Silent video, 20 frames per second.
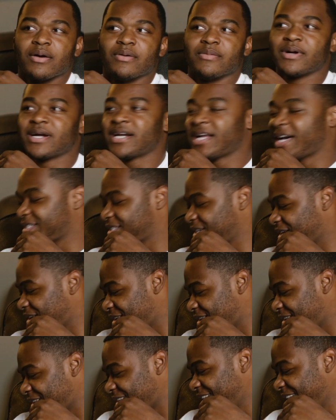Bro, that's
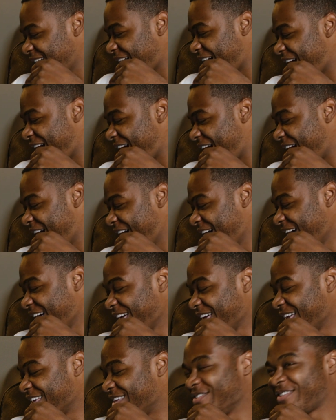her.
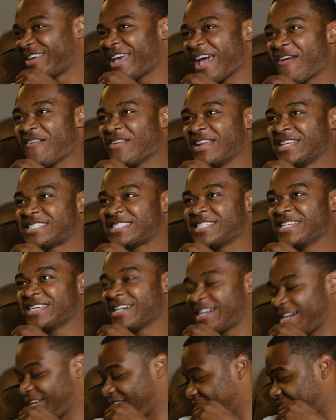You can't really see
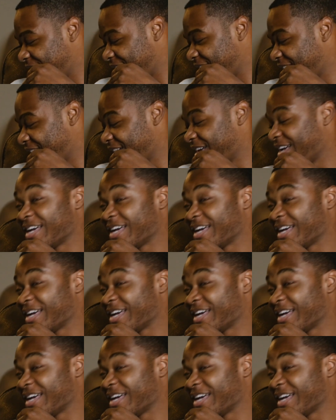it clear.